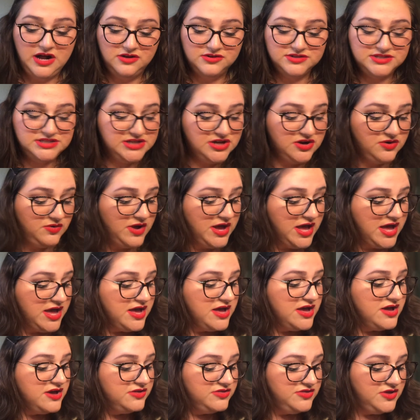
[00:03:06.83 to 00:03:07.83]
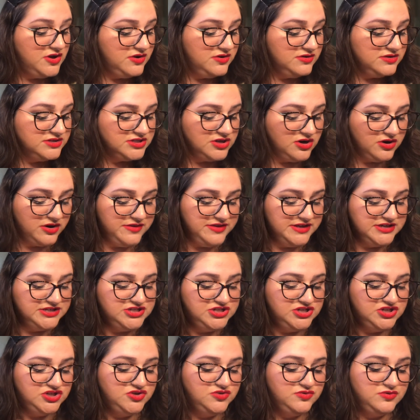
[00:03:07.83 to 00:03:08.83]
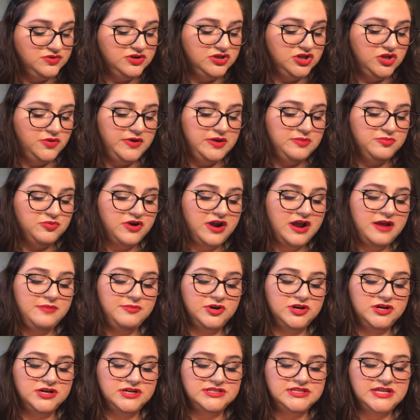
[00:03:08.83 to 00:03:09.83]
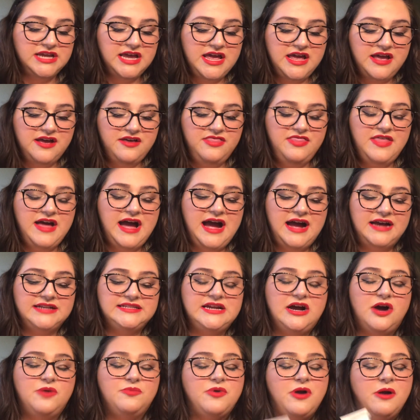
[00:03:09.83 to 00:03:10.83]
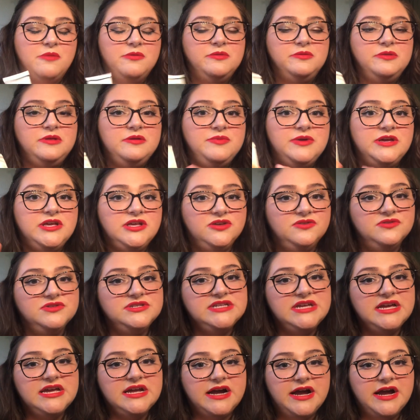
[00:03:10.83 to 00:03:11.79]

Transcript: So those are the two glowy primers that I'll probably be using.